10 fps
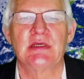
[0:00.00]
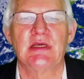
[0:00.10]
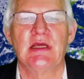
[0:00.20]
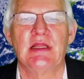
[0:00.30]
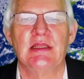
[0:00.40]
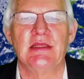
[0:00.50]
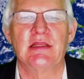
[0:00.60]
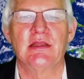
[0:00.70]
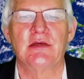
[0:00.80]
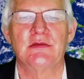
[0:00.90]
let
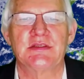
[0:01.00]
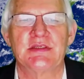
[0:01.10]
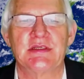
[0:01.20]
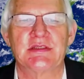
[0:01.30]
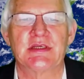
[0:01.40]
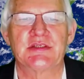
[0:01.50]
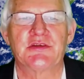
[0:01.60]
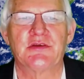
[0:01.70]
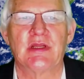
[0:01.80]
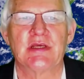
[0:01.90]
alone seek such a
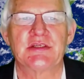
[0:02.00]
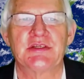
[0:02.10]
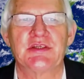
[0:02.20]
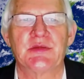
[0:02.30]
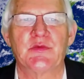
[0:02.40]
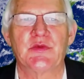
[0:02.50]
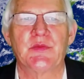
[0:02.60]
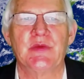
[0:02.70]
relationship with me